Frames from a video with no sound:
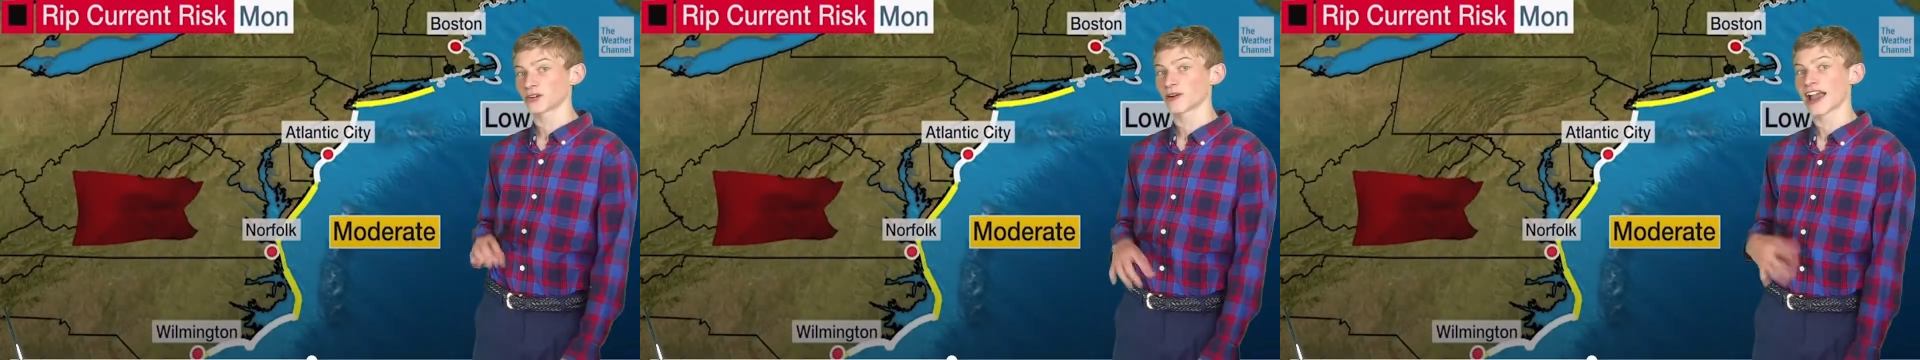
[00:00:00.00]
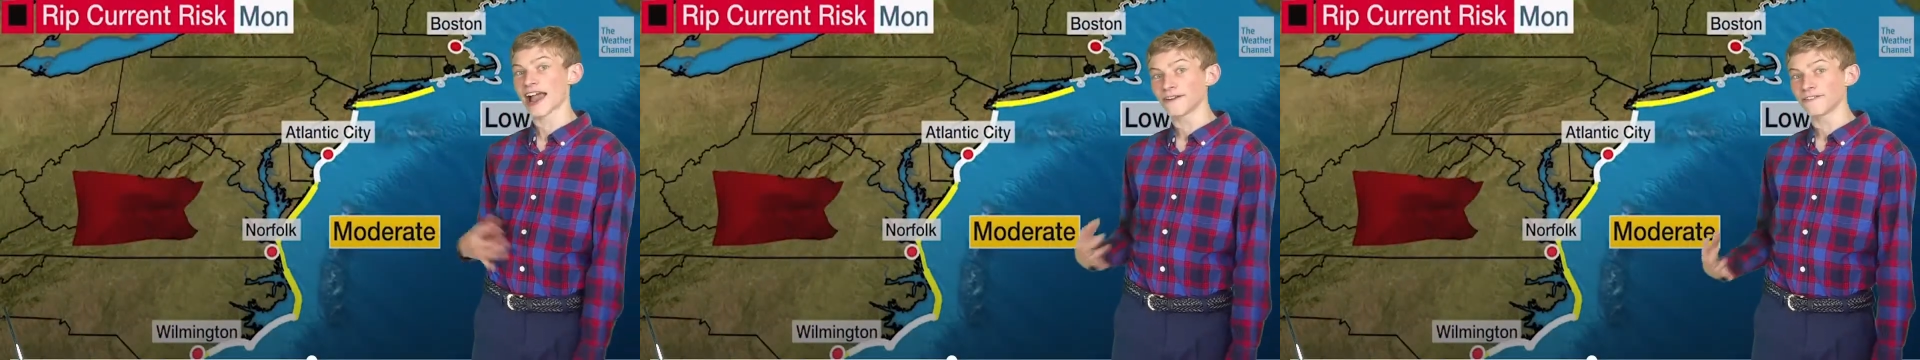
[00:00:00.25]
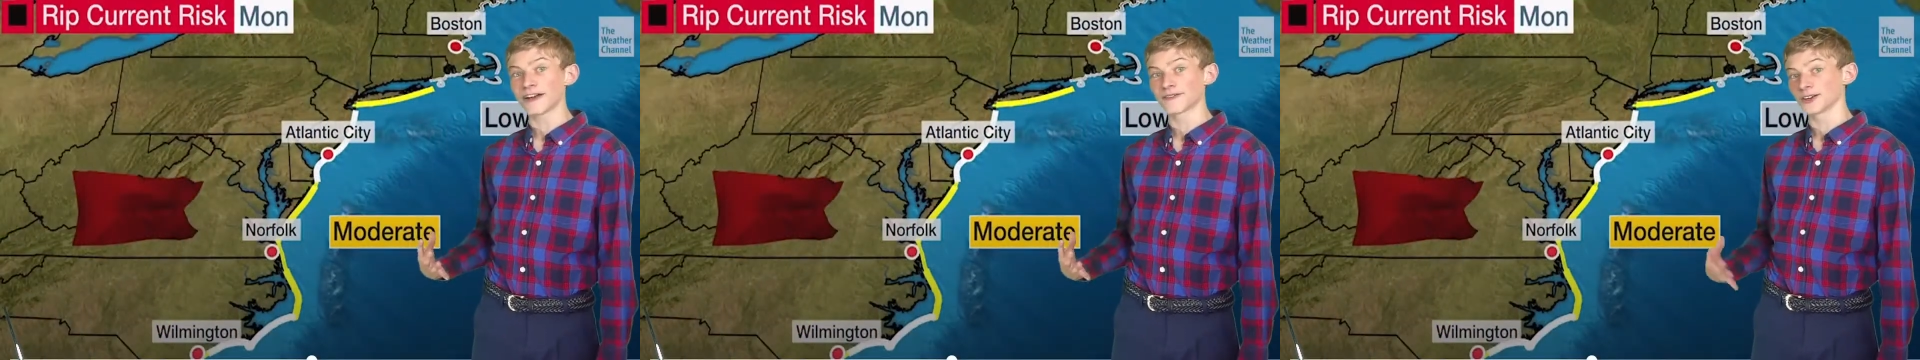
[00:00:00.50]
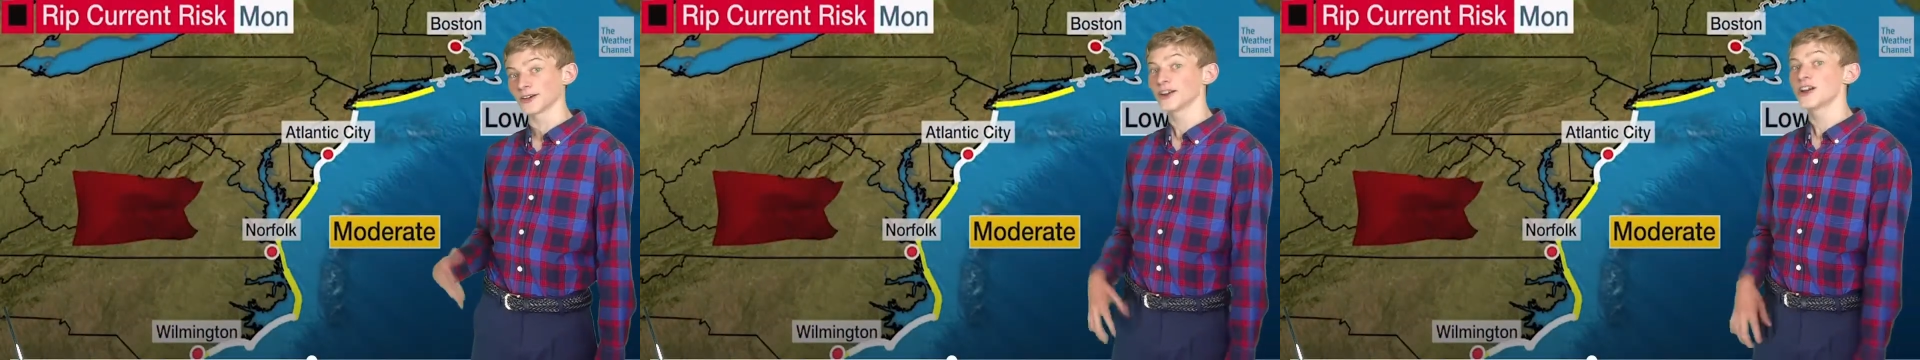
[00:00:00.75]

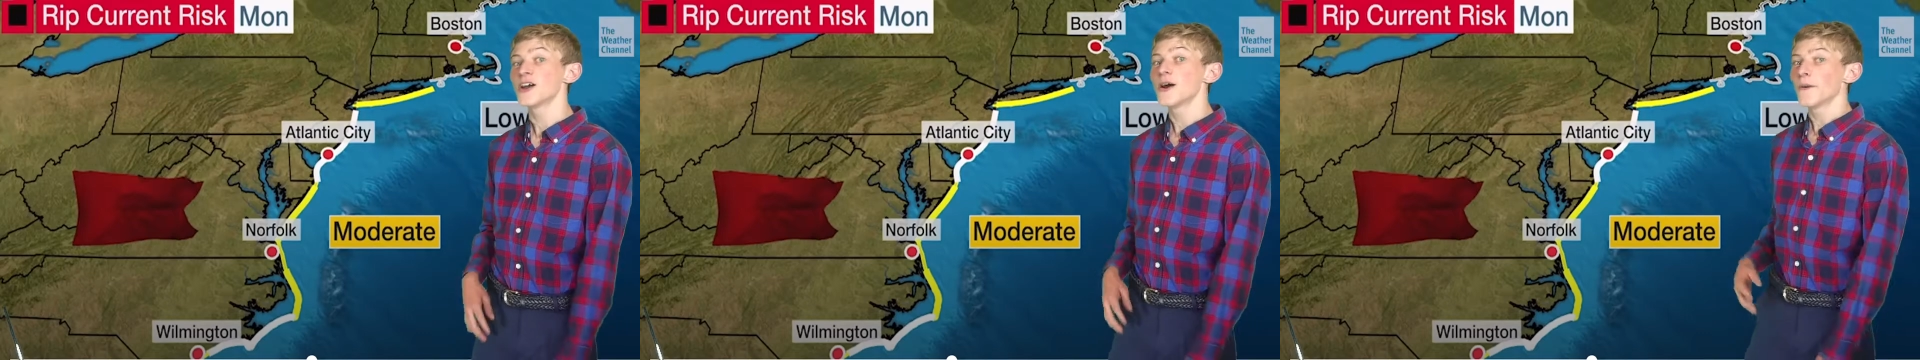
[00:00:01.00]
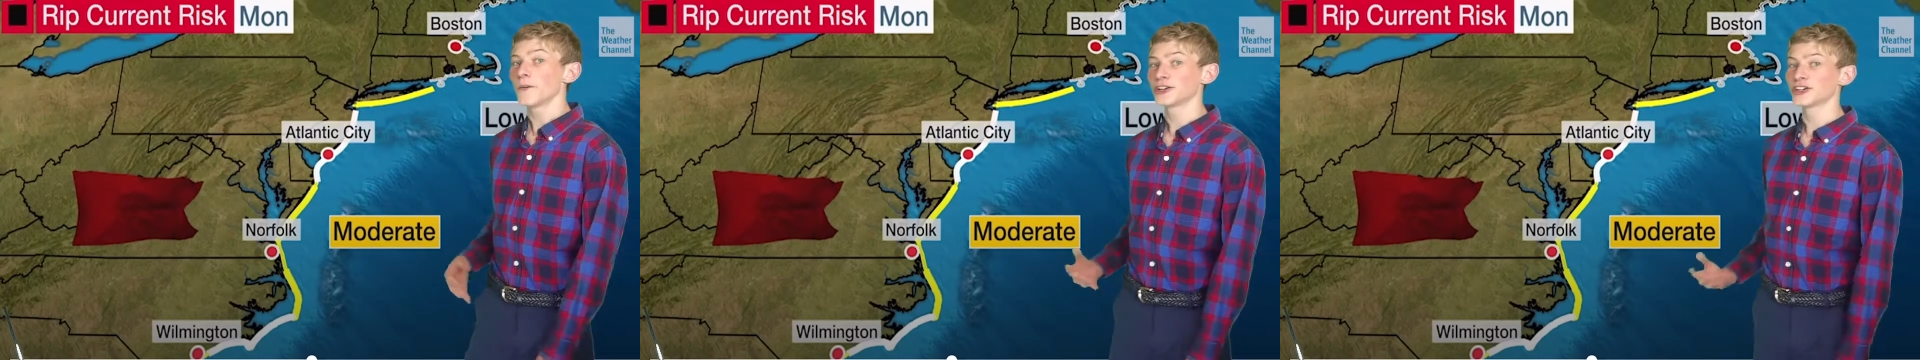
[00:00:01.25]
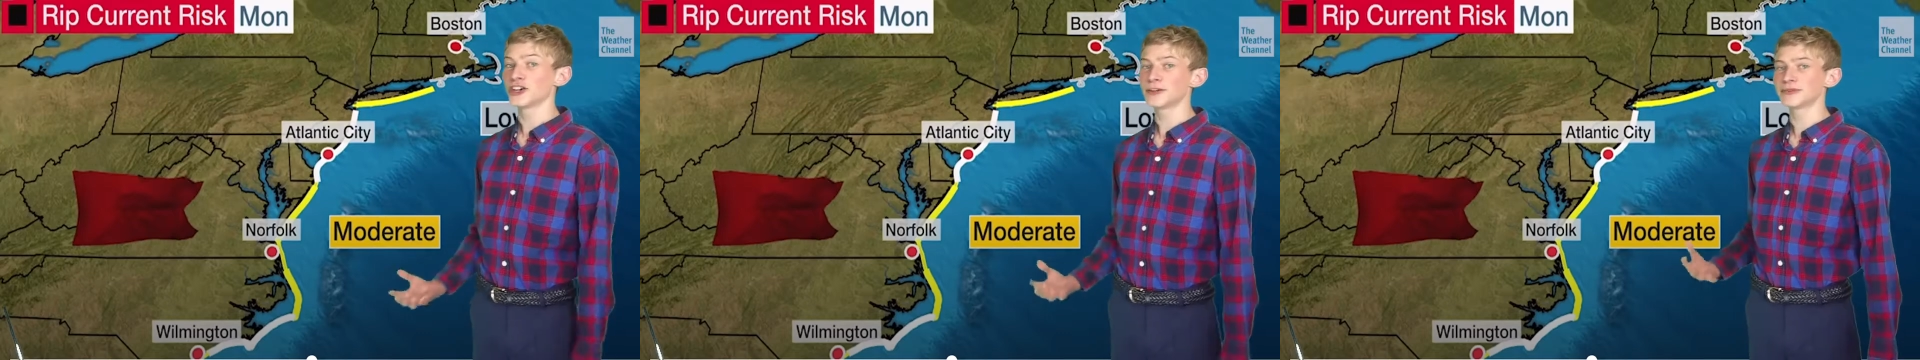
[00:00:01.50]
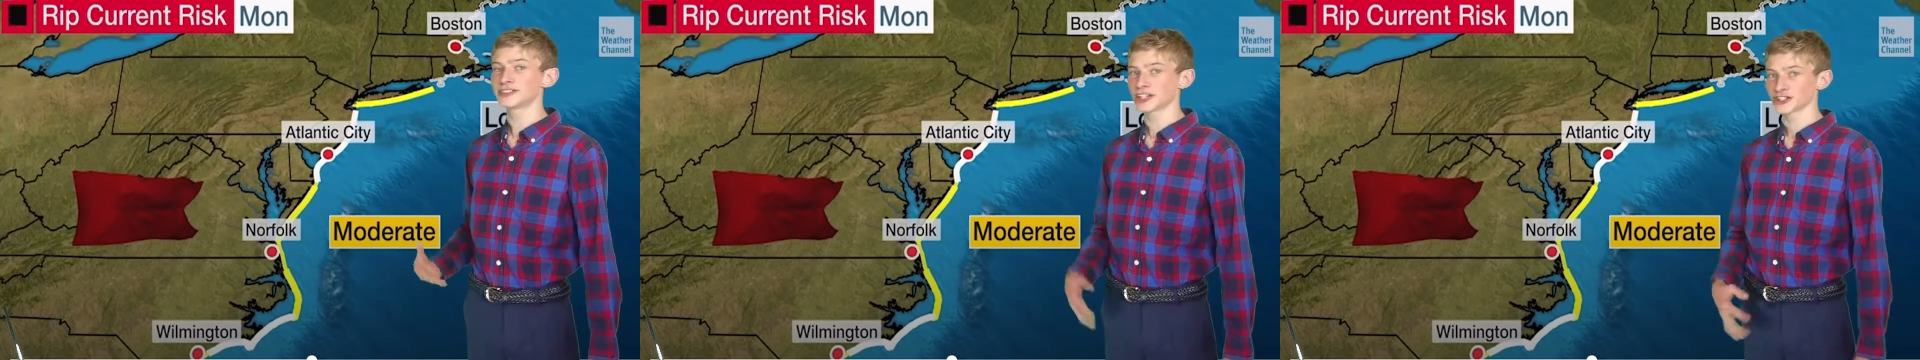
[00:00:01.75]
However, we could
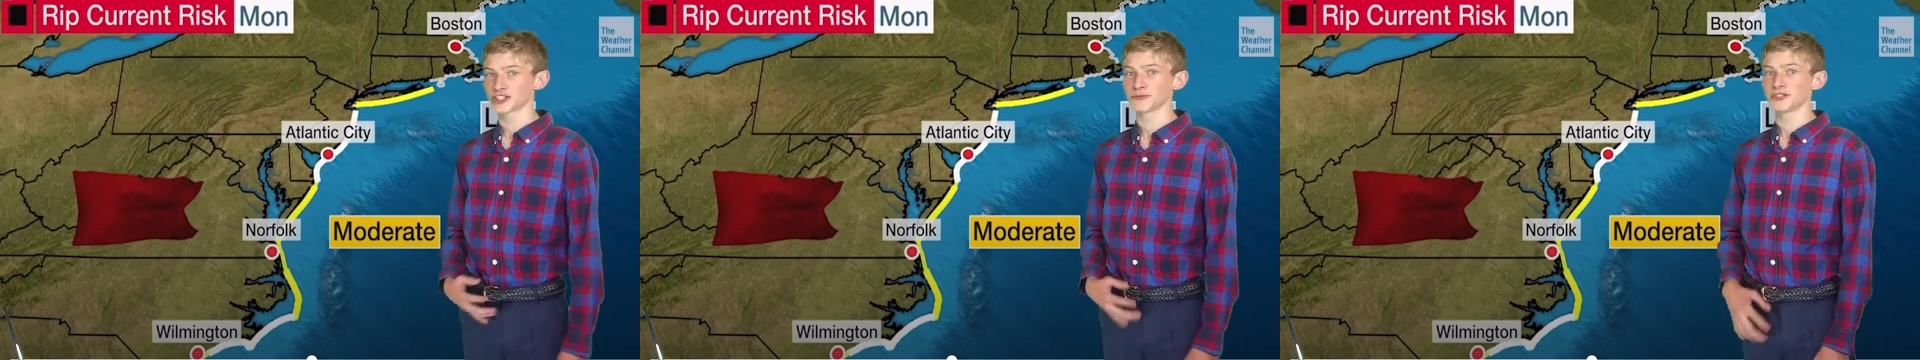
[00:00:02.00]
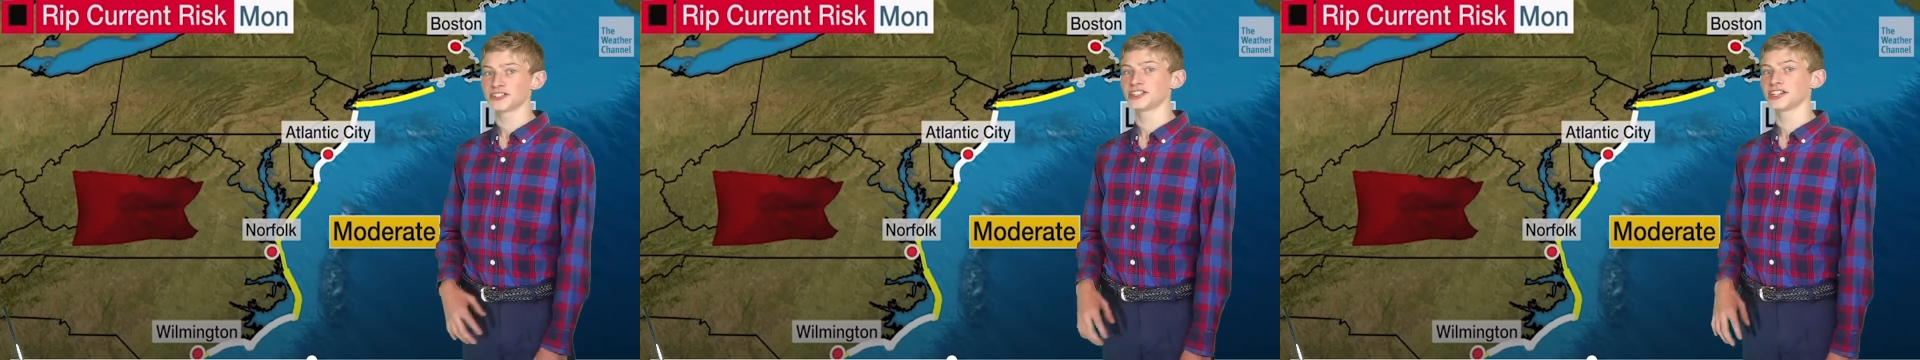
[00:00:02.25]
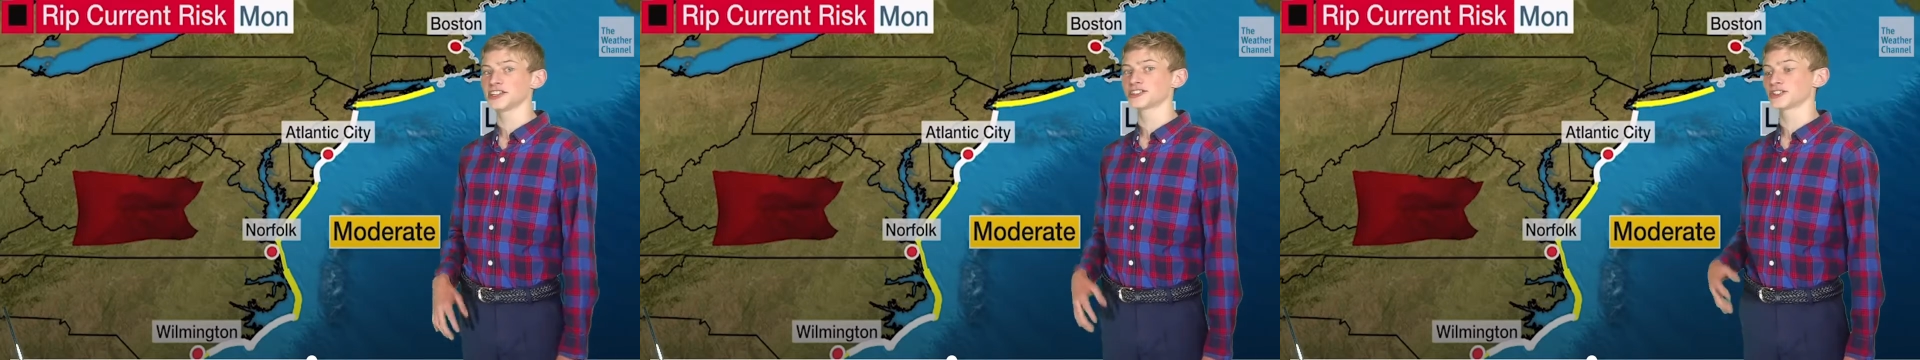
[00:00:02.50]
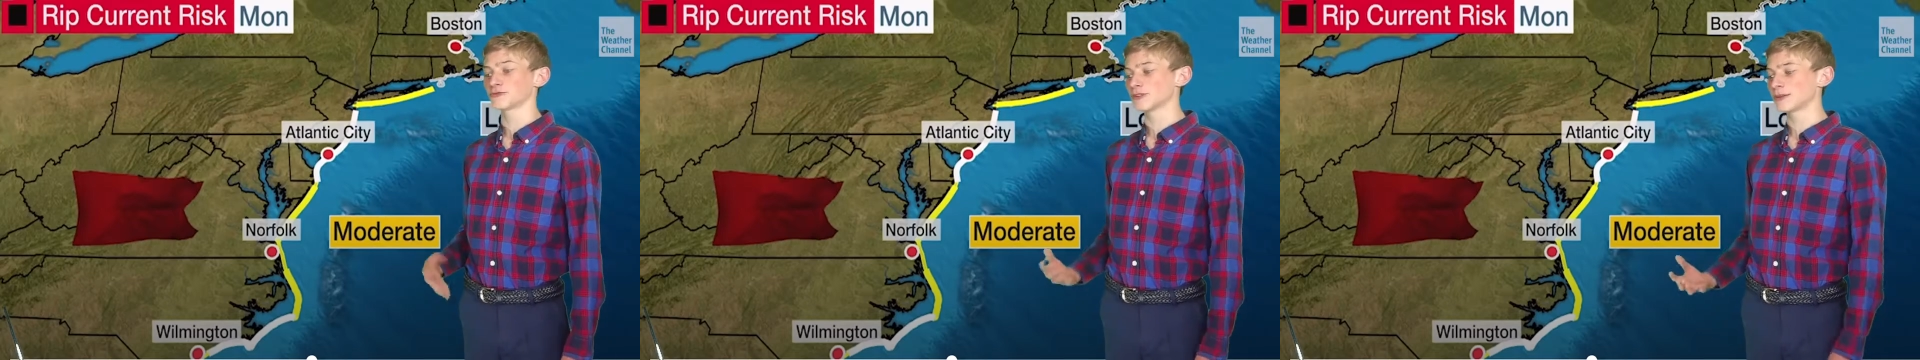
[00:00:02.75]
potentially be seeing
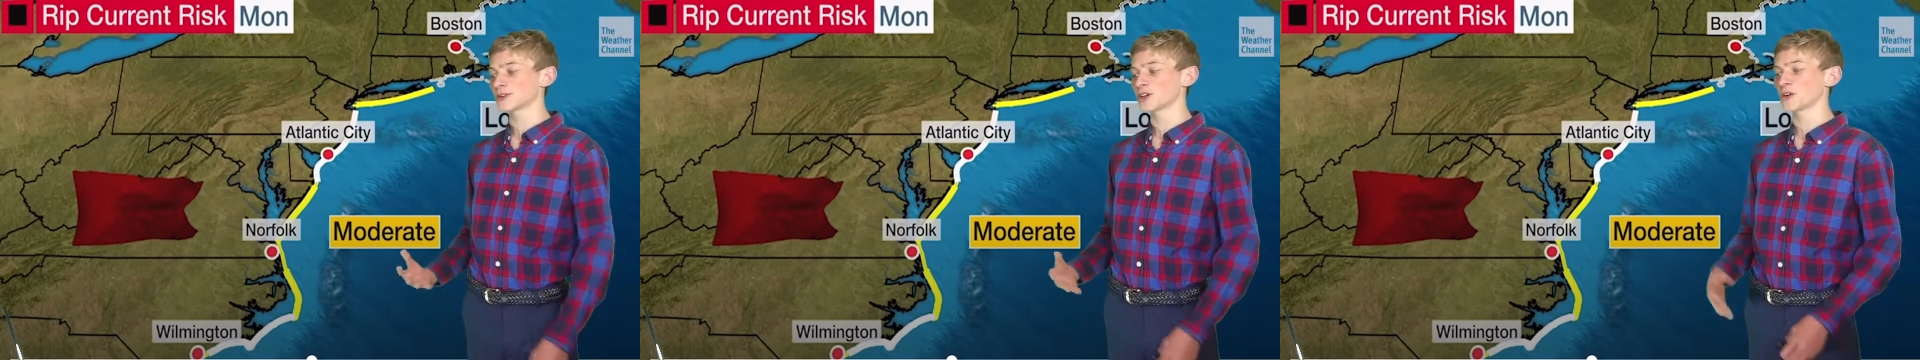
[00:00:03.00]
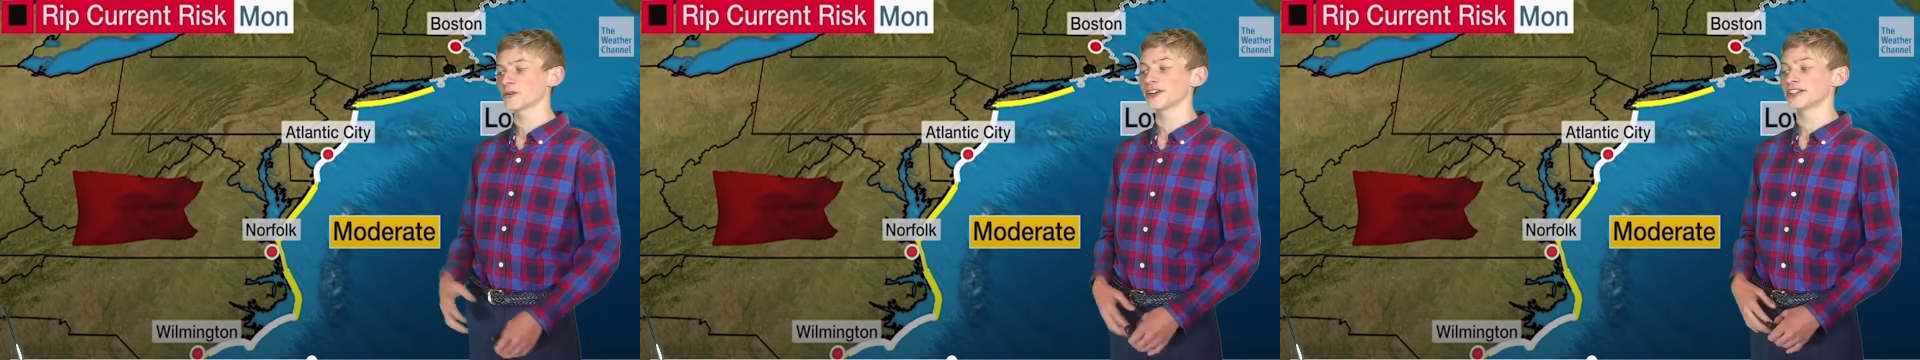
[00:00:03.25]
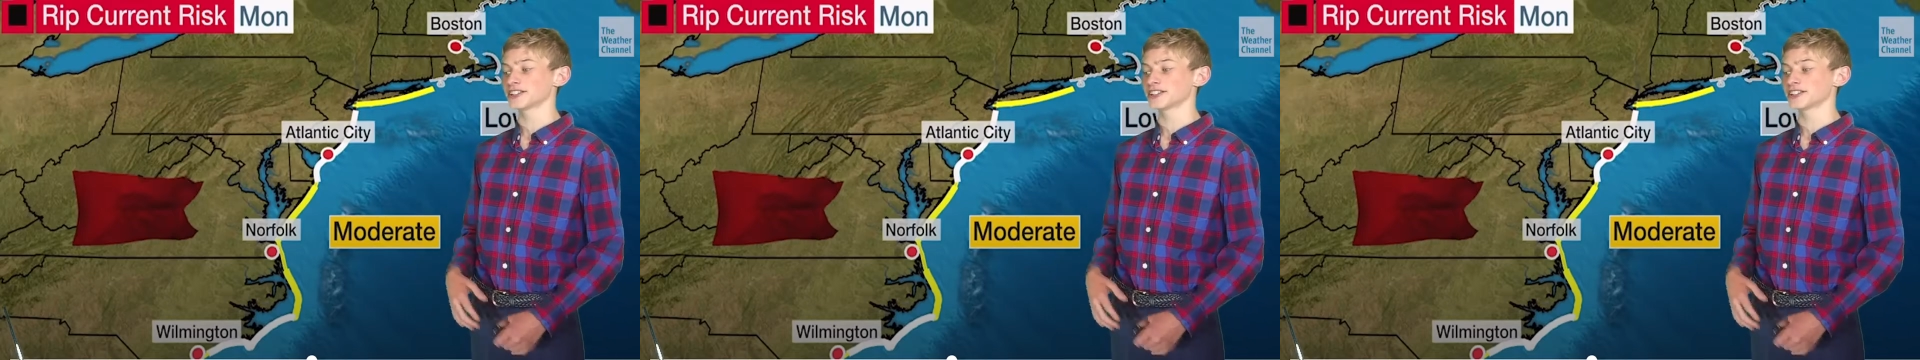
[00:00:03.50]
some rip current risk